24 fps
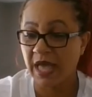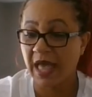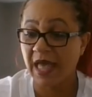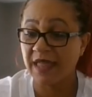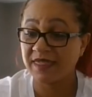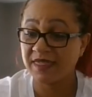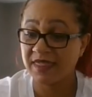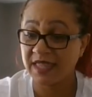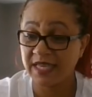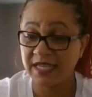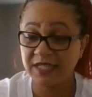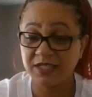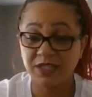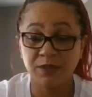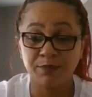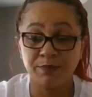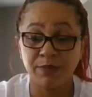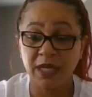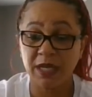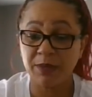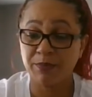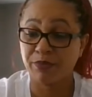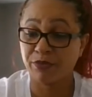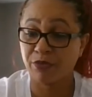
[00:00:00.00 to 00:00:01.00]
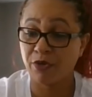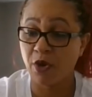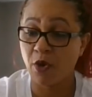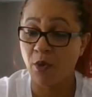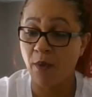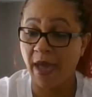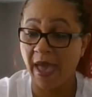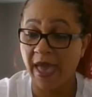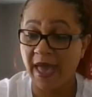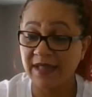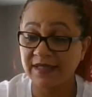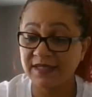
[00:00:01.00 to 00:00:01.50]
I think to be
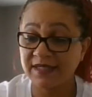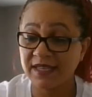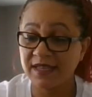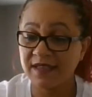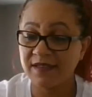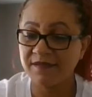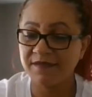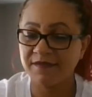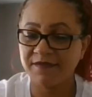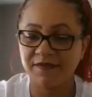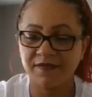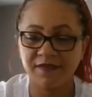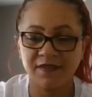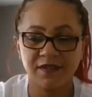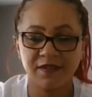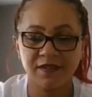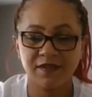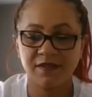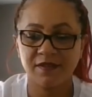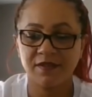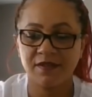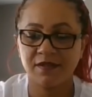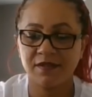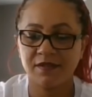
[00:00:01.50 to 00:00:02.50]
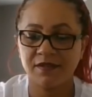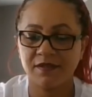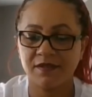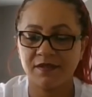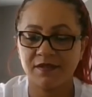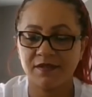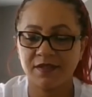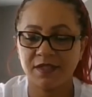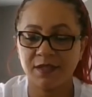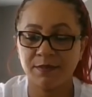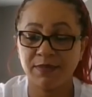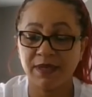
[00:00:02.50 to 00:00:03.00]
proactive,
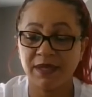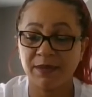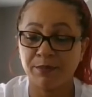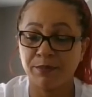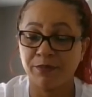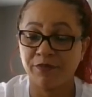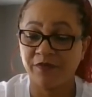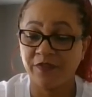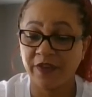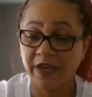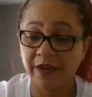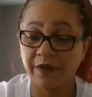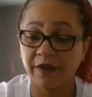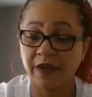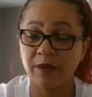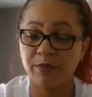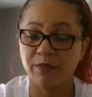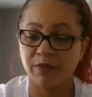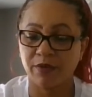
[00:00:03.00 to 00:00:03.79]
to be very